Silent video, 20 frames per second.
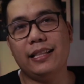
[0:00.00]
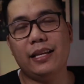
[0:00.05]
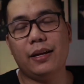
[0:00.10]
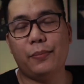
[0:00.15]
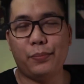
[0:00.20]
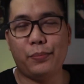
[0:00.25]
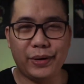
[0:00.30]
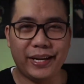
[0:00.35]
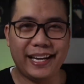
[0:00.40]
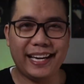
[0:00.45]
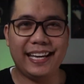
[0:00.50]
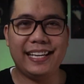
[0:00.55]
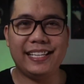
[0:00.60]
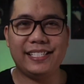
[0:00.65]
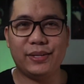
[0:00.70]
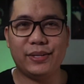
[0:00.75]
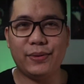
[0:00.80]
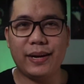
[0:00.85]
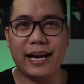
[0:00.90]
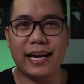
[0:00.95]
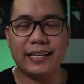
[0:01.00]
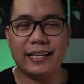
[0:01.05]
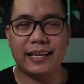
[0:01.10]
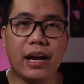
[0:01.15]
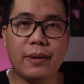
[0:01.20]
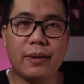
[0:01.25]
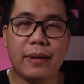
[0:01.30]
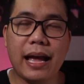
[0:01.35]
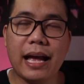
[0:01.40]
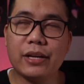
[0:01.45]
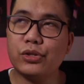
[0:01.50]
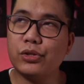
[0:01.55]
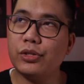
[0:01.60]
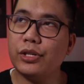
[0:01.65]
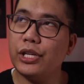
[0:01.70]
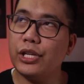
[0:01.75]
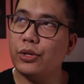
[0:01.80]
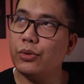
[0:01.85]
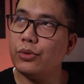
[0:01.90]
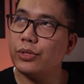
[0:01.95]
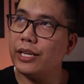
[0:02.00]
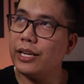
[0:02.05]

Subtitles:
Pretty easy, right? I'm actually using